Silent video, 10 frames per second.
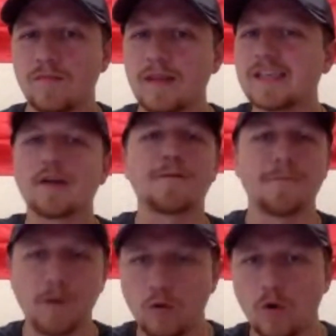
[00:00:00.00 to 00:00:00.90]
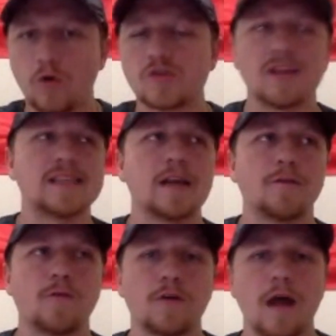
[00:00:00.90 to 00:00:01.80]
And they settled for field goals or they
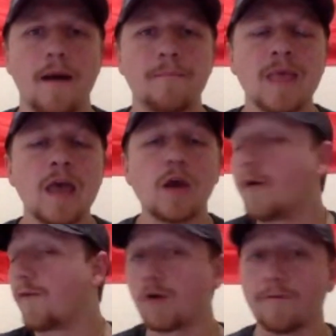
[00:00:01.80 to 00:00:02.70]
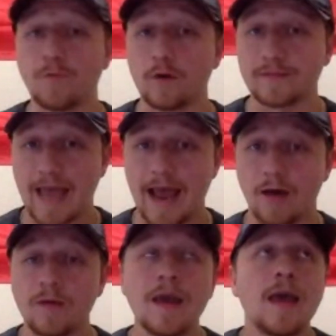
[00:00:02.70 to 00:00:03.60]
settled for going forward on fourth
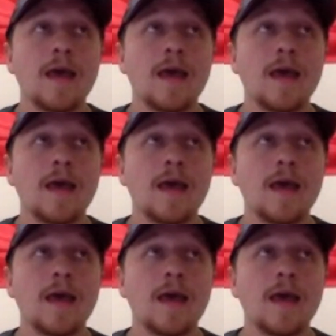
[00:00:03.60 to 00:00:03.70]
down.